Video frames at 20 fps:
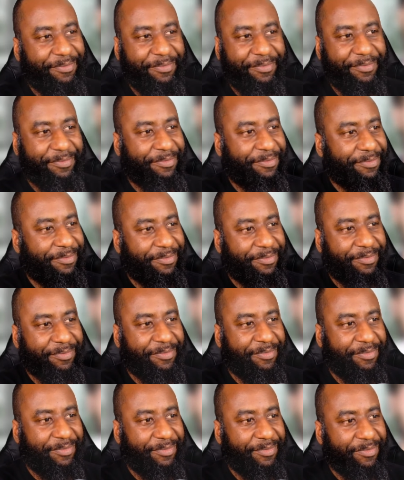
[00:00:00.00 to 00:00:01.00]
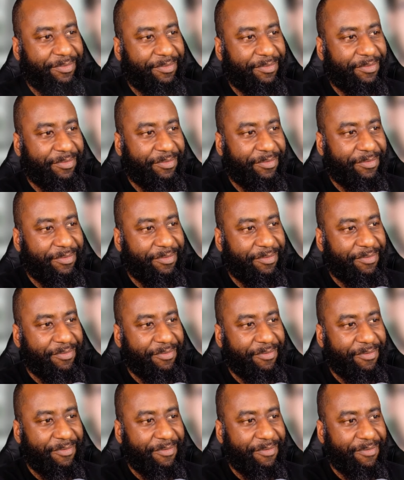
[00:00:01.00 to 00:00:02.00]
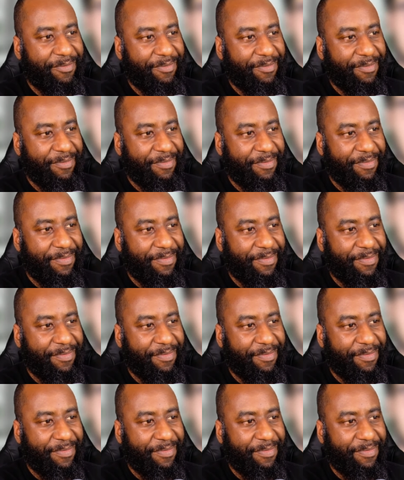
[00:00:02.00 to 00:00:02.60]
(silent)